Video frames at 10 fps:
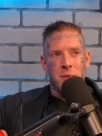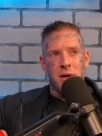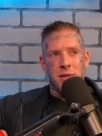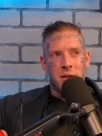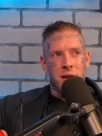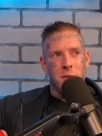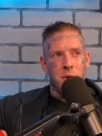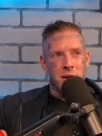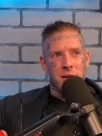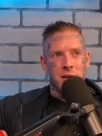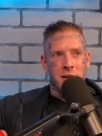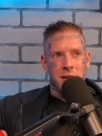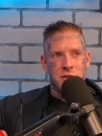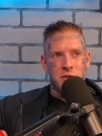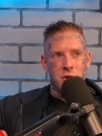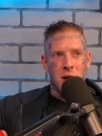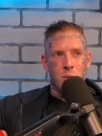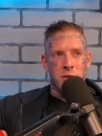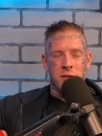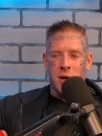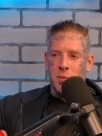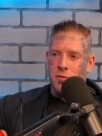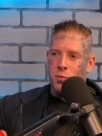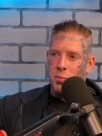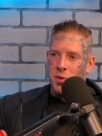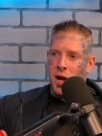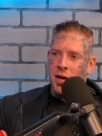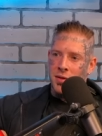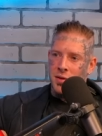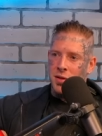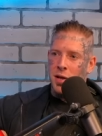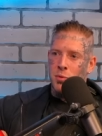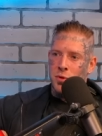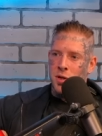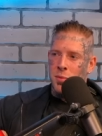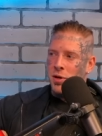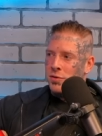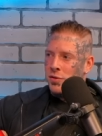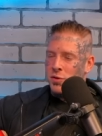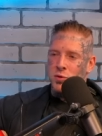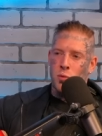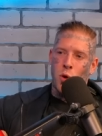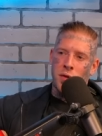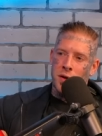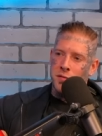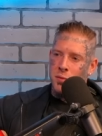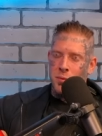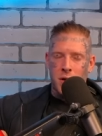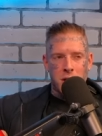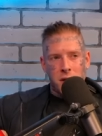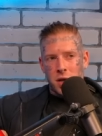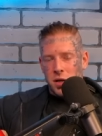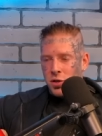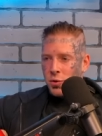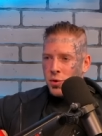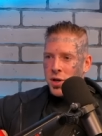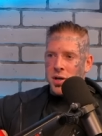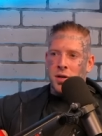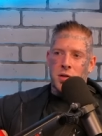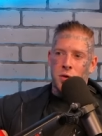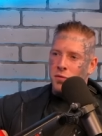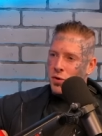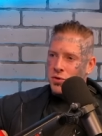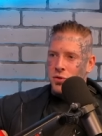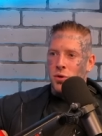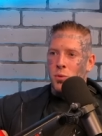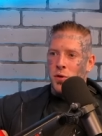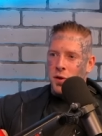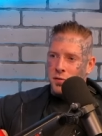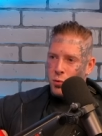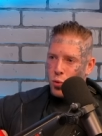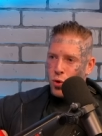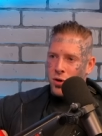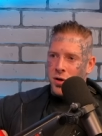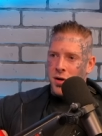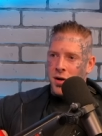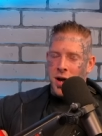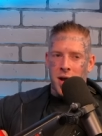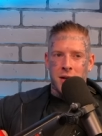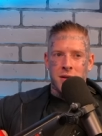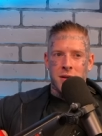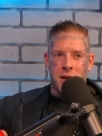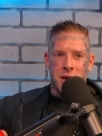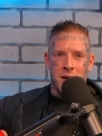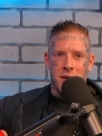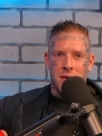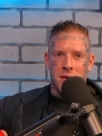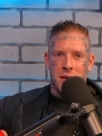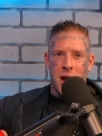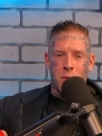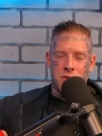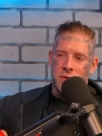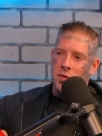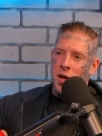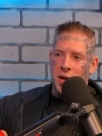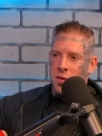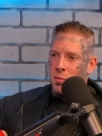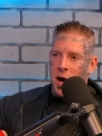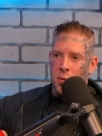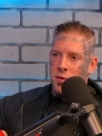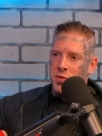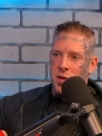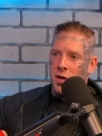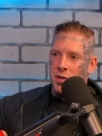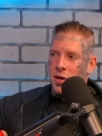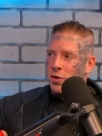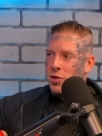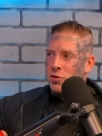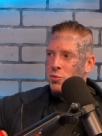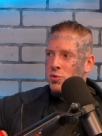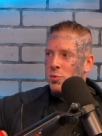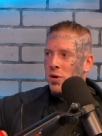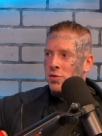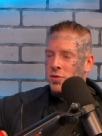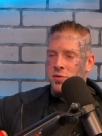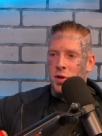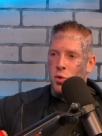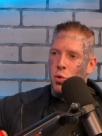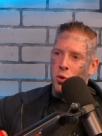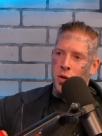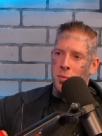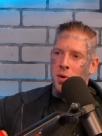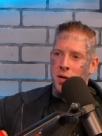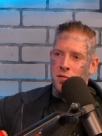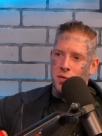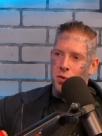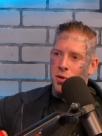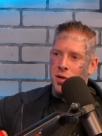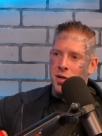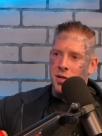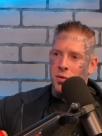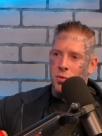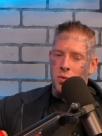my on my Instagram one time of replying to label emails. So there's one there from Uni, Universal, and one there from Warner, and uh, I was hitting them back with these like hilarious responses, like quoting Pink Floyd and